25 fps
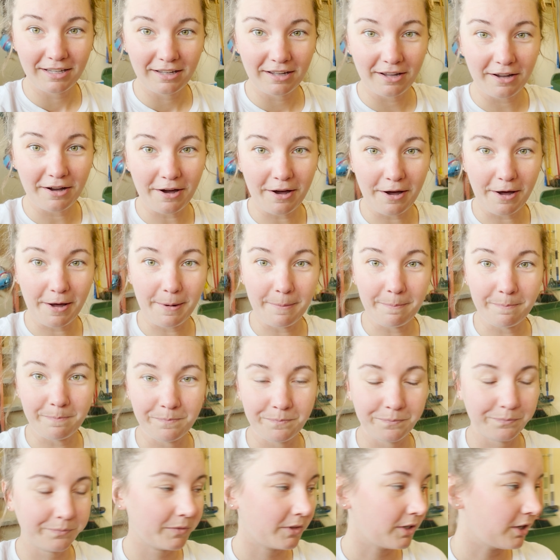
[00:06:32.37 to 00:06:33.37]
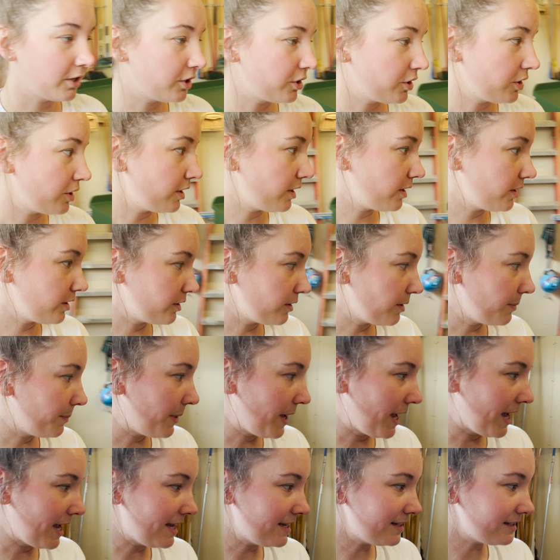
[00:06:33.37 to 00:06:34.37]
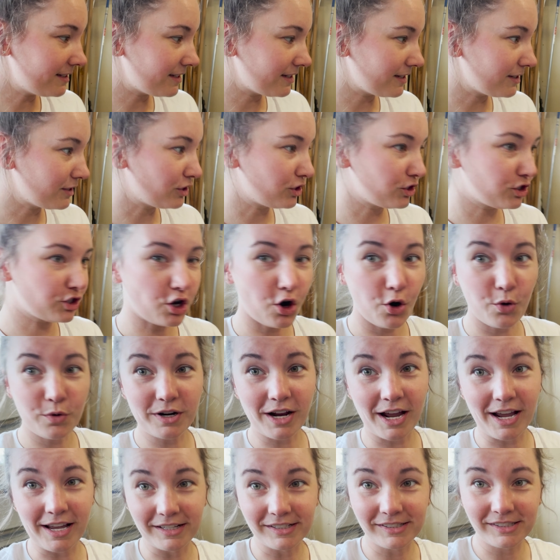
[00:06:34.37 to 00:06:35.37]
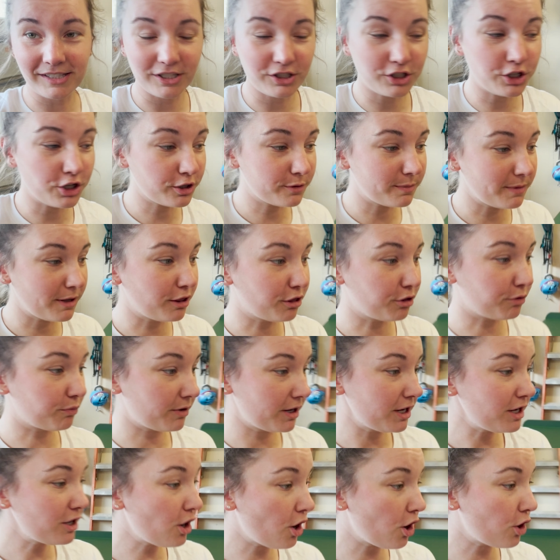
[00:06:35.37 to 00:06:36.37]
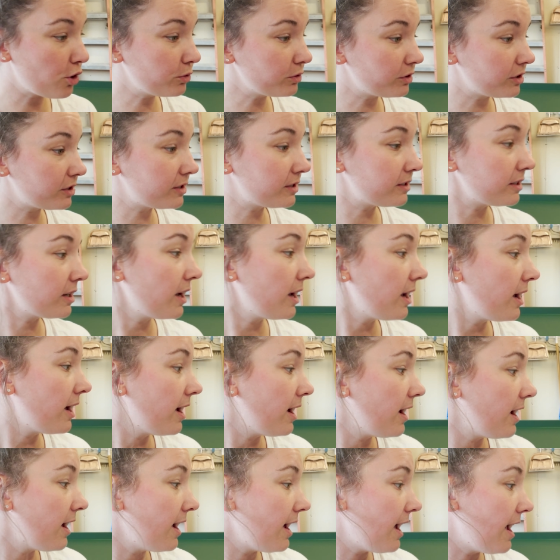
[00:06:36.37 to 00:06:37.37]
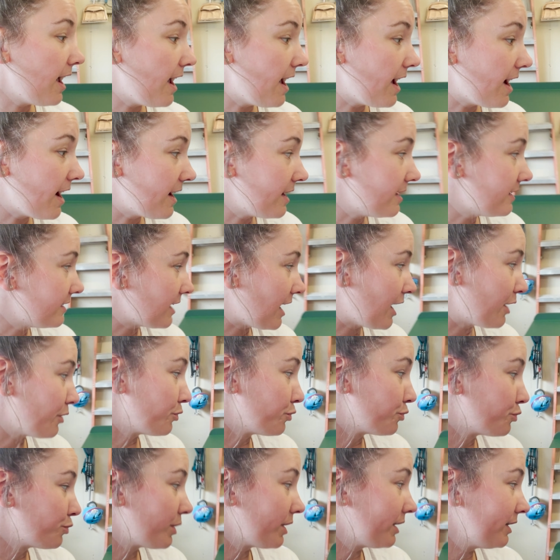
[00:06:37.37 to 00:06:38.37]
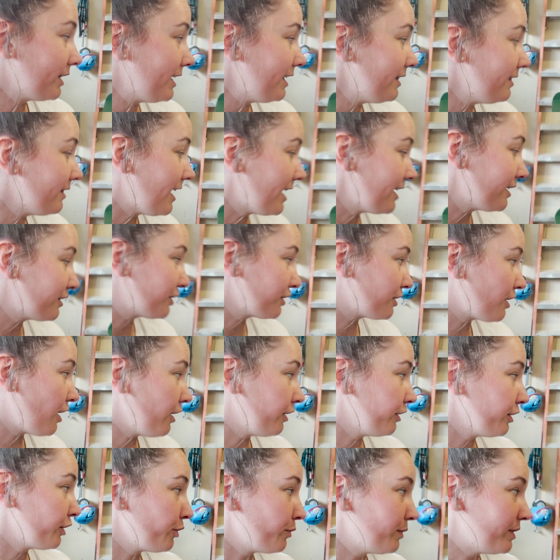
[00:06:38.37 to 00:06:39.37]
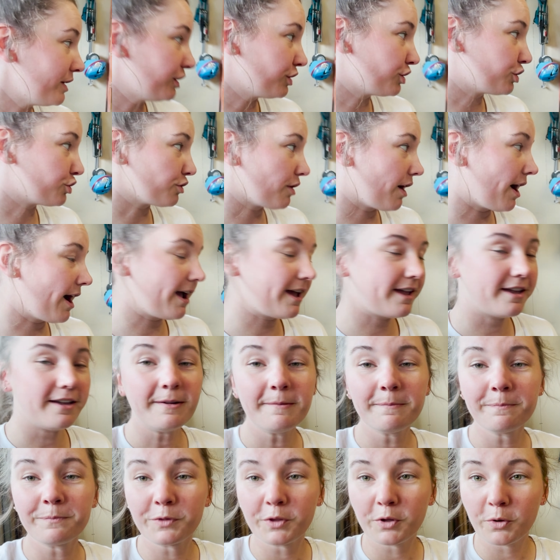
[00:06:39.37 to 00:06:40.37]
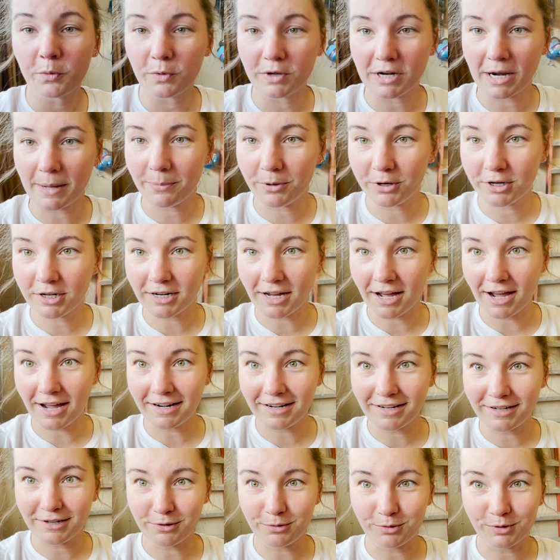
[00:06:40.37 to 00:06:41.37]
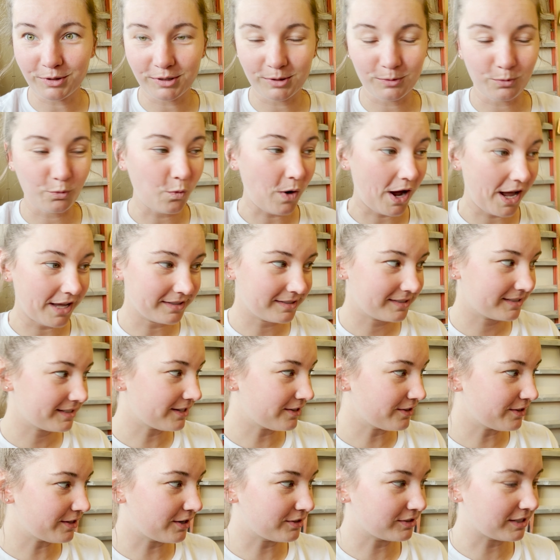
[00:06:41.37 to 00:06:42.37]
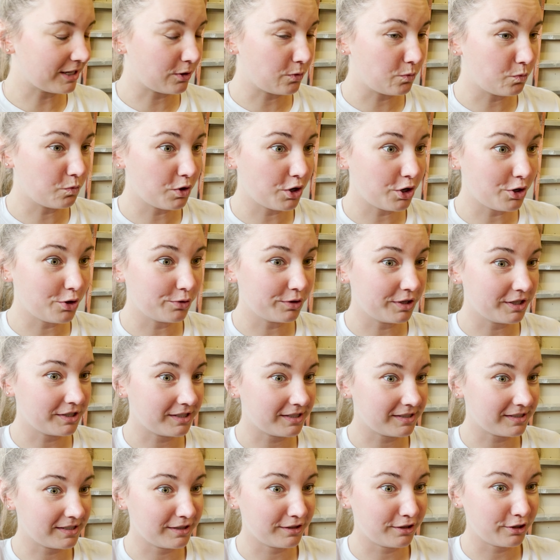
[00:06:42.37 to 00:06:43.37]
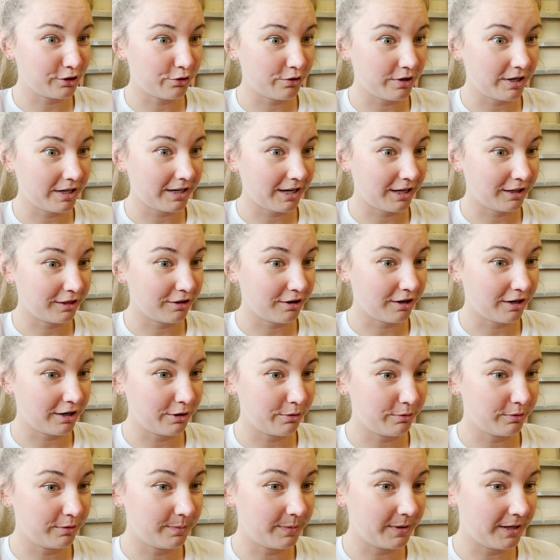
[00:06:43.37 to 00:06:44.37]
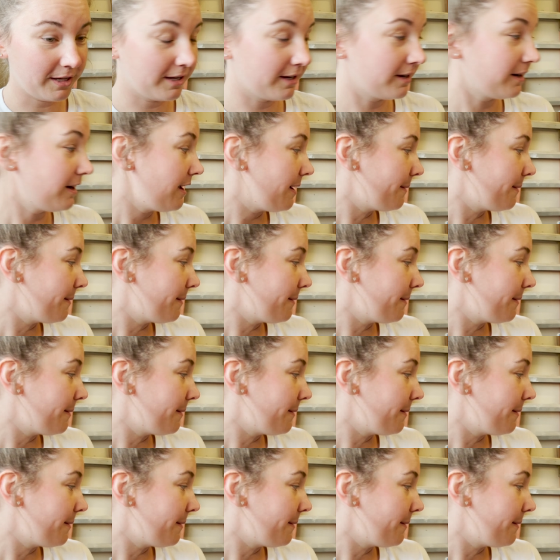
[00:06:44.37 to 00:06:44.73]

Um, the paint is so nice. It took me three coats and I really like the color when it's dry. When I put it on and it was wet still, I was like, whoa, this isn't the green I thought it would be.